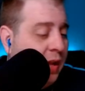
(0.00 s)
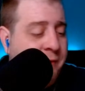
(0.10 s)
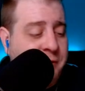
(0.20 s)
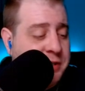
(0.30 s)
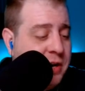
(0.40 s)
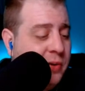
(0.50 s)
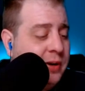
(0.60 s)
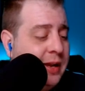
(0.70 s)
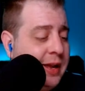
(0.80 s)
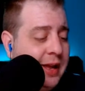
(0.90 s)
If you don't,
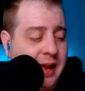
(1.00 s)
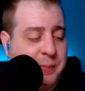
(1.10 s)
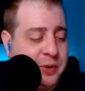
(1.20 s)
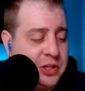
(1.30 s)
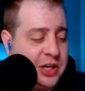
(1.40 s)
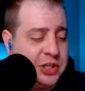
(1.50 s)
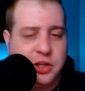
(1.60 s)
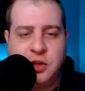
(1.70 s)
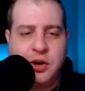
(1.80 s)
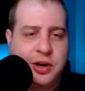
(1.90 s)
I appreciate you
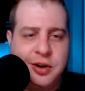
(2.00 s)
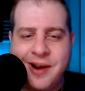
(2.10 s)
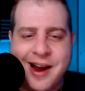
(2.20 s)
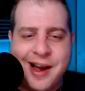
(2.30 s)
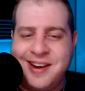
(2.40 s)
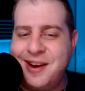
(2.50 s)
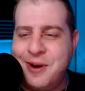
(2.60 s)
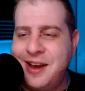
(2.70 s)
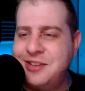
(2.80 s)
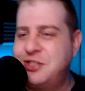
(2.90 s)
lurking around
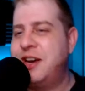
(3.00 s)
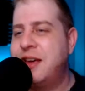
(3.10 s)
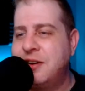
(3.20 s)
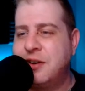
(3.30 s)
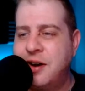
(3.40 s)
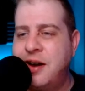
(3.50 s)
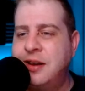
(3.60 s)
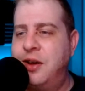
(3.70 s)
anyways, chatting or not.